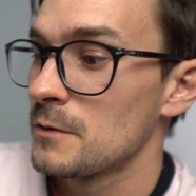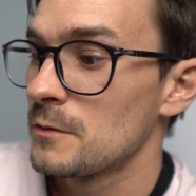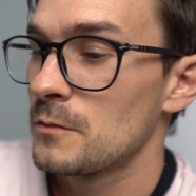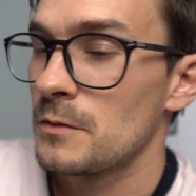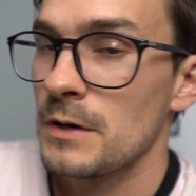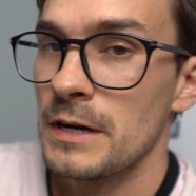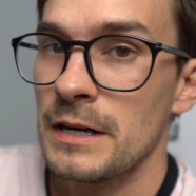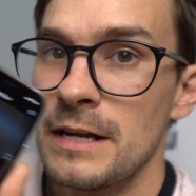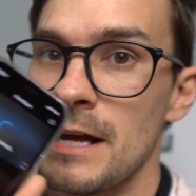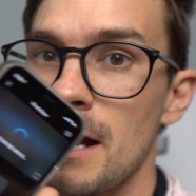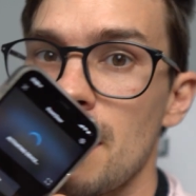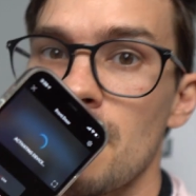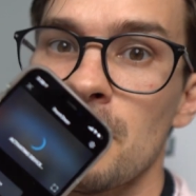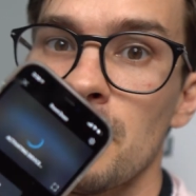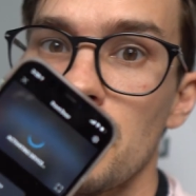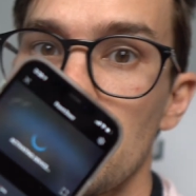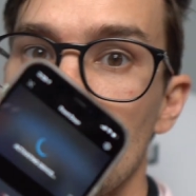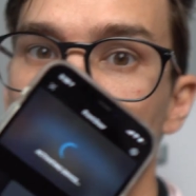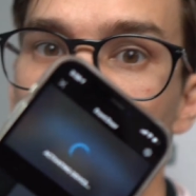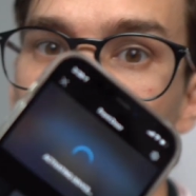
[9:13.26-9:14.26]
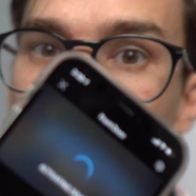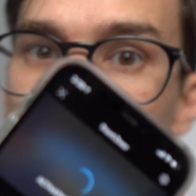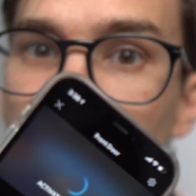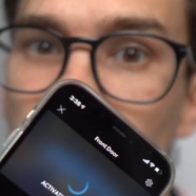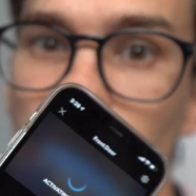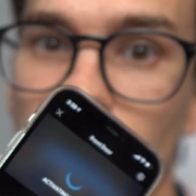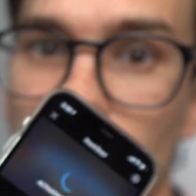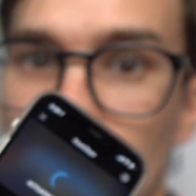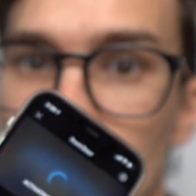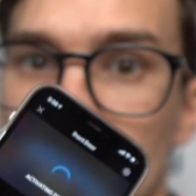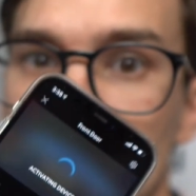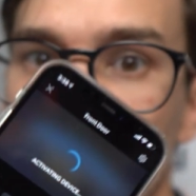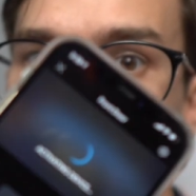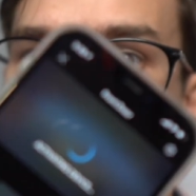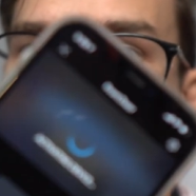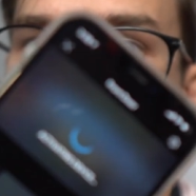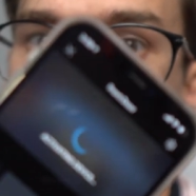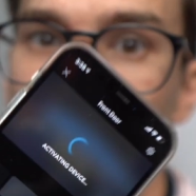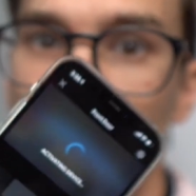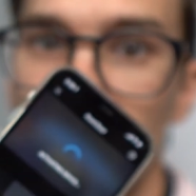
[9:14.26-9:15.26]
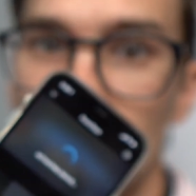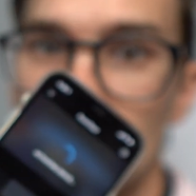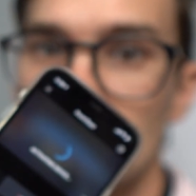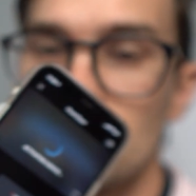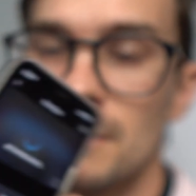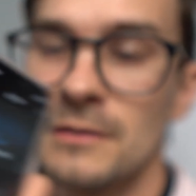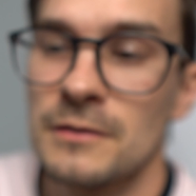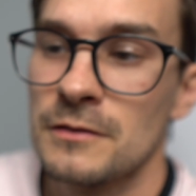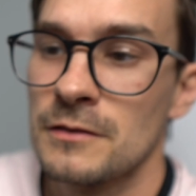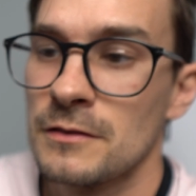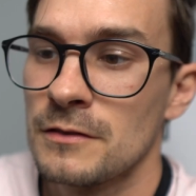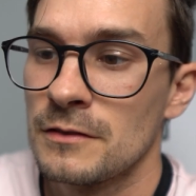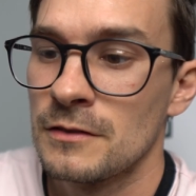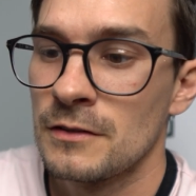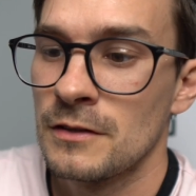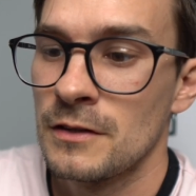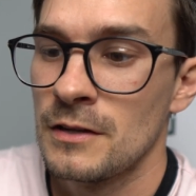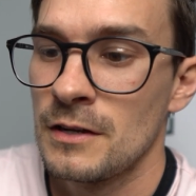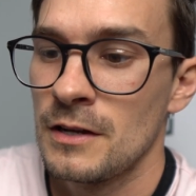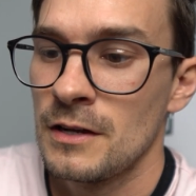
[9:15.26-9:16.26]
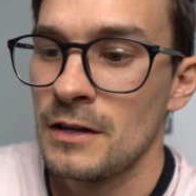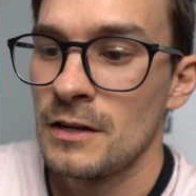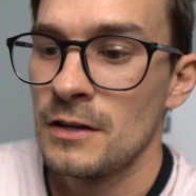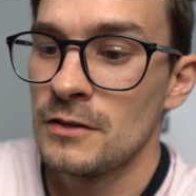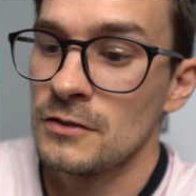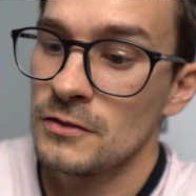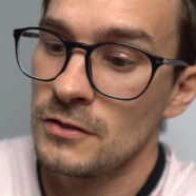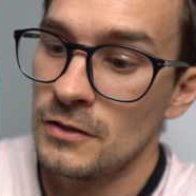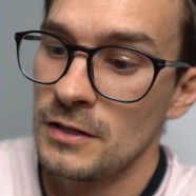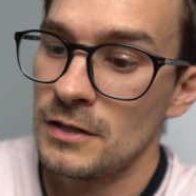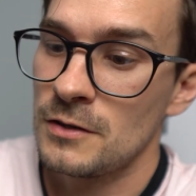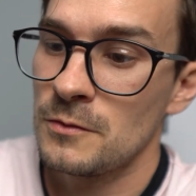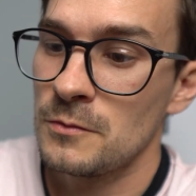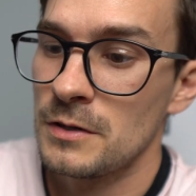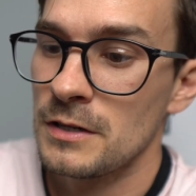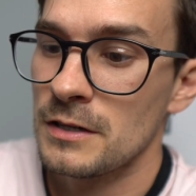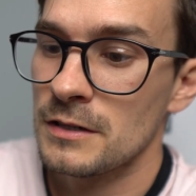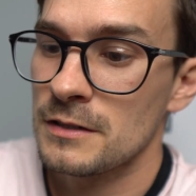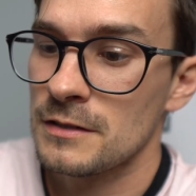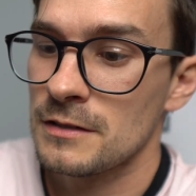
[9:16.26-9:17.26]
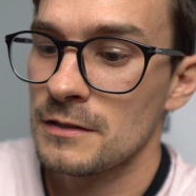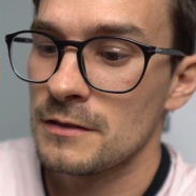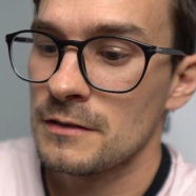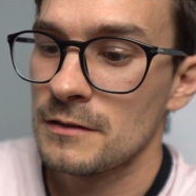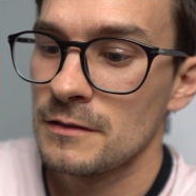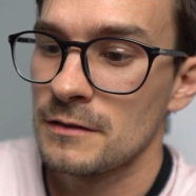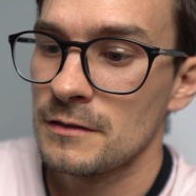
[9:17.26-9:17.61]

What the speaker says: right now, when obviously I'm trying to show you that it works.